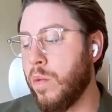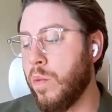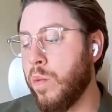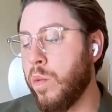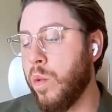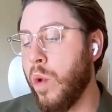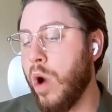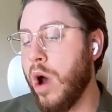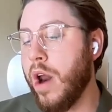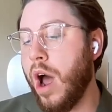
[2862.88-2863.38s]

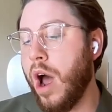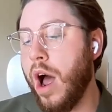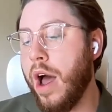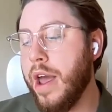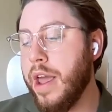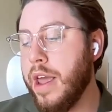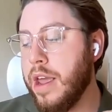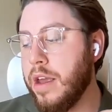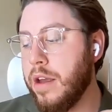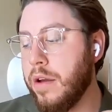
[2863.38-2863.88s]
What
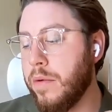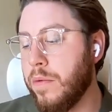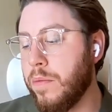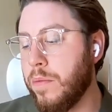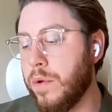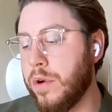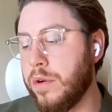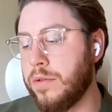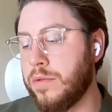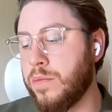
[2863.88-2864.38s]
I
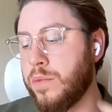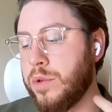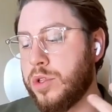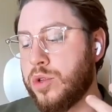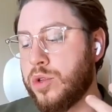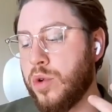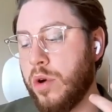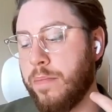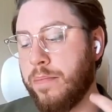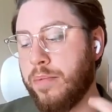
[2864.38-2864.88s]
would
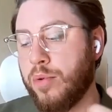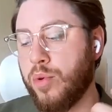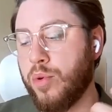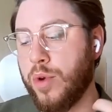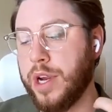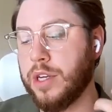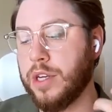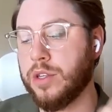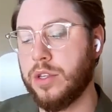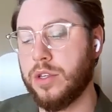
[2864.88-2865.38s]
sort of
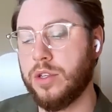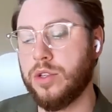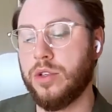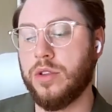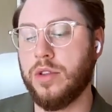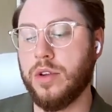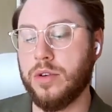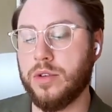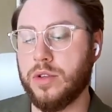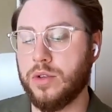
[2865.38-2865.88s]
preach, that
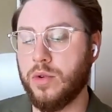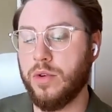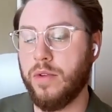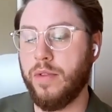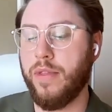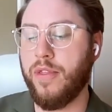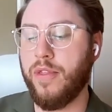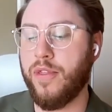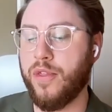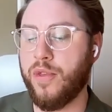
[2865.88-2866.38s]
there's sort
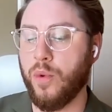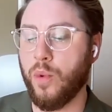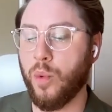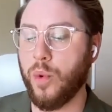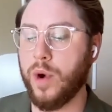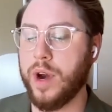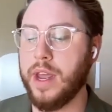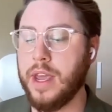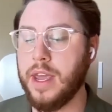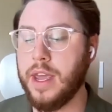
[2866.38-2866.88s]
of
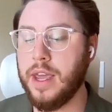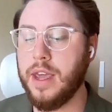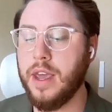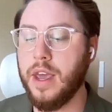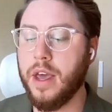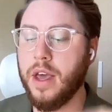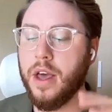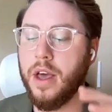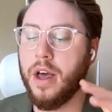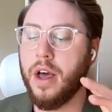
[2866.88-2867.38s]
three
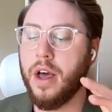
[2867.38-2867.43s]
